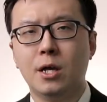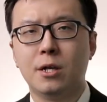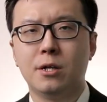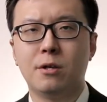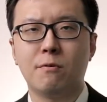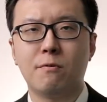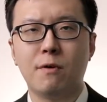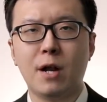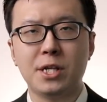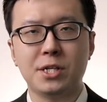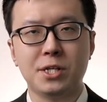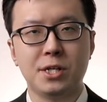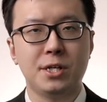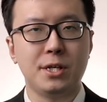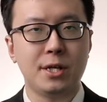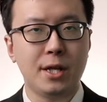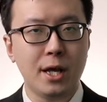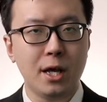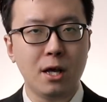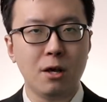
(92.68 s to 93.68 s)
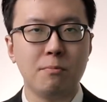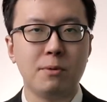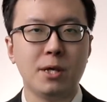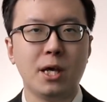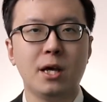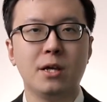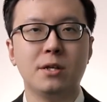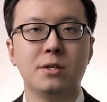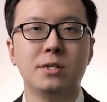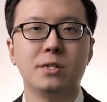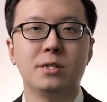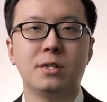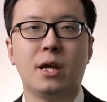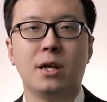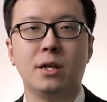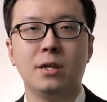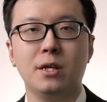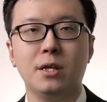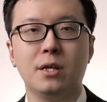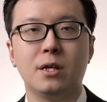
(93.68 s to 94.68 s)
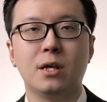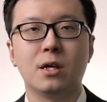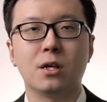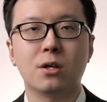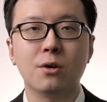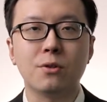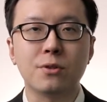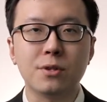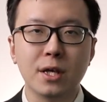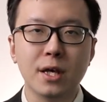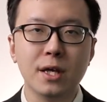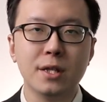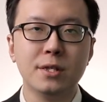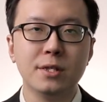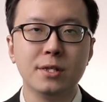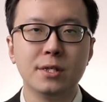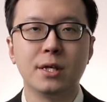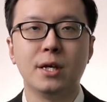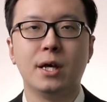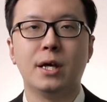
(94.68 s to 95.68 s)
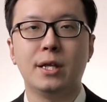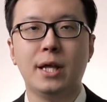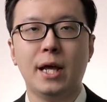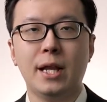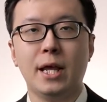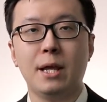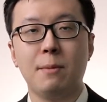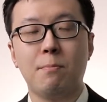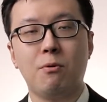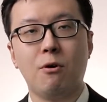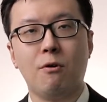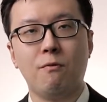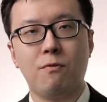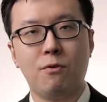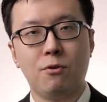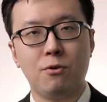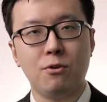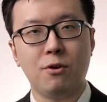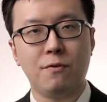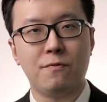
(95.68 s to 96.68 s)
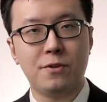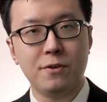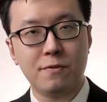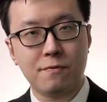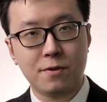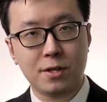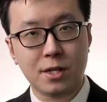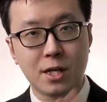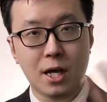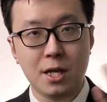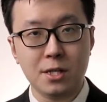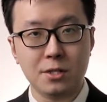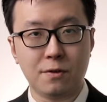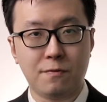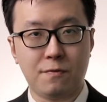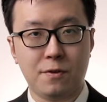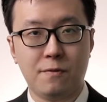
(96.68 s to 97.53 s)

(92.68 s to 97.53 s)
The rationale behind this technique contends that a portfolio of different kinds of